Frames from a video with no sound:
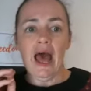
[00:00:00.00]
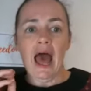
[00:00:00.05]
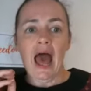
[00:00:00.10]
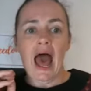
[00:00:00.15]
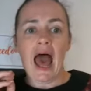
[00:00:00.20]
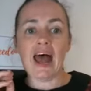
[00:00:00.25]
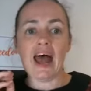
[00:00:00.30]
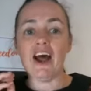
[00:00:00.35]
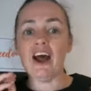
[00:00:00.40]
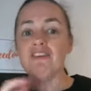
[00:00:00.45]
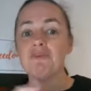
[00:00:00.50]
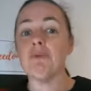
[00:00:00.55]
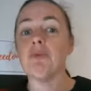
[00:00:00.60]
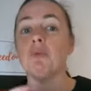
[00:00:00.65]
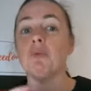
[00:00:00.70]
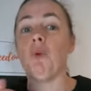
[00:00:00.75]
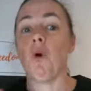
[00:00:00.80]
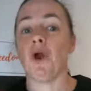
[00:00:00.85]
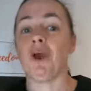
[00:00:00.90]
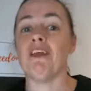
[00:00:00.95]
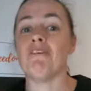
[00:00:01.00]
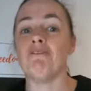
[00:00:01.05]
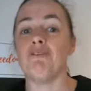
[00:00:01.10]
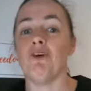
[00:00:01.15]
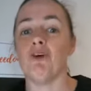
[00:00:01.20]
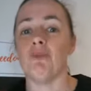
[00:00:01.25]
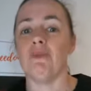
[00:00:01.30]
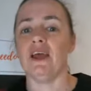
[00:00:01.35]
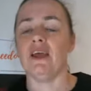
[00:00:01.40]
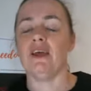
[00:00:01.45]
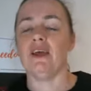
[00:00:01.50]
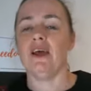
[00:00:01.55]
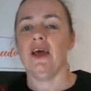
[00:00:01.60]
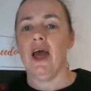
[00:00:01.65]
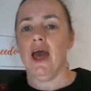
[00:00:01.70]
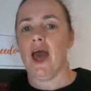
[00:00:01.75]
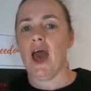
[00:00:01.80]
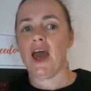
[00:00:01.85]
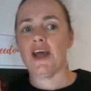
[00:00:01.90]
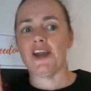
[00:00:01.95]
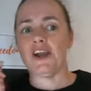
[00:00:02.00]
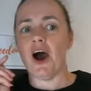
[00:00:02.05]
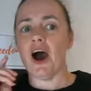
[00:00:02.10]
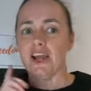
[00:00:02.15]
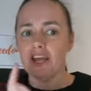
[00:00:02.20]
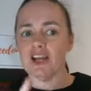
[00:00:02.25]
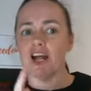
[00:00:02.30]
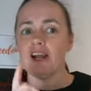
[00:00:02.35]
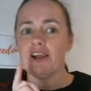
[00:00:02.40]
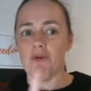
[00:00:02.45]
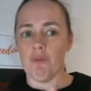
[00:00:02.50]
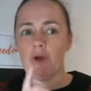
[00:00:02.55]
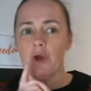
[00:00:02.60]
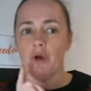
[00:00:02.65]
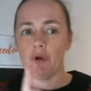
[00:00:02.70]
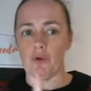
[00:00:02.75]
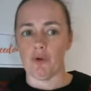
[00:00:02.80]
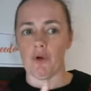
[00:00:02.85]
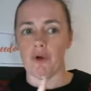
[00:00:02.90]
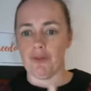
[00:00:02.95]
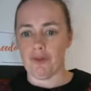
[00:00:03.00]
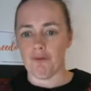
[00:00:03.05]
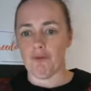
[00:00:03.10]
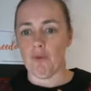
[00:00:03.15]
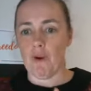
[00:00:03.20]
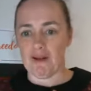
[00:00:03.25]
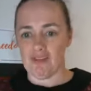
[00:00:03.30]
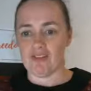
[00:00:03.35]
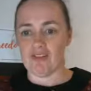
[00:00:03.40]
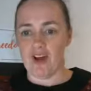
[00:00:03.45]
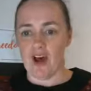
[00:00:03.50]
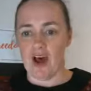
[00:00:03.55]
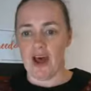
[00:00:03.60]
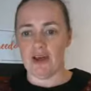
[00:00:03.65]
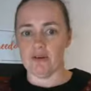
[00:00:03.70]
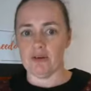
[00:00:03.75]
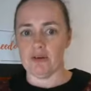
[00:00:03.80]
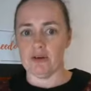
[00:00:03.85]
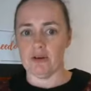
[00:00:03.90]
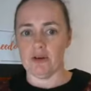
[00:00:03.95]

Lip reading: And I have people working for me, and I can only work on growth of one site.